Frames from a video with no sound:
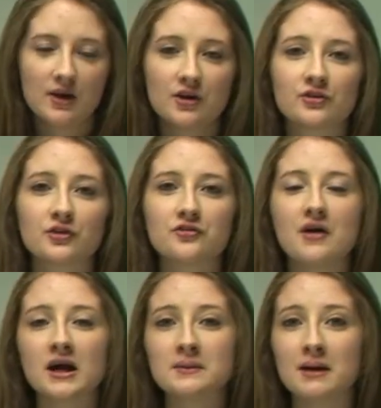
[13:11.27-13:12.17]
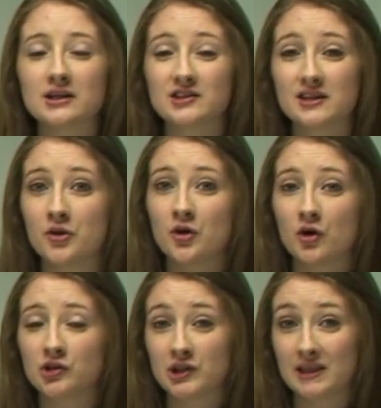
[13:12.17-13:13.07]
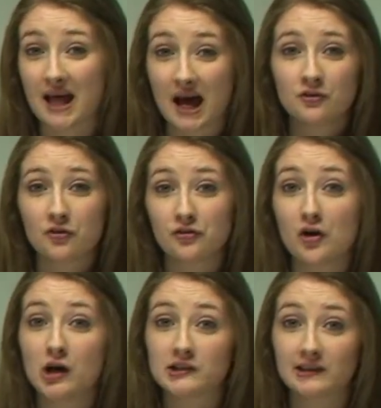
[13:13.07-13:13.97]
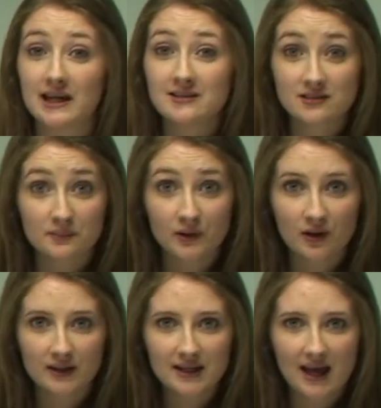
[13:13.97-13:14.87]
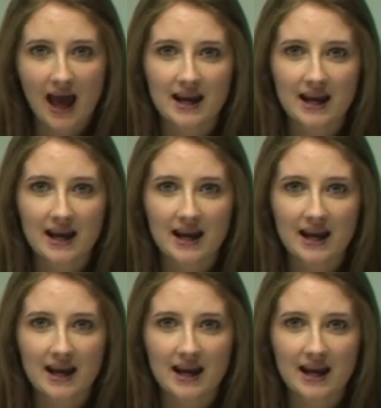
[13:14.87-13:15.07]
So it's very much the notion that the search leads to belonging,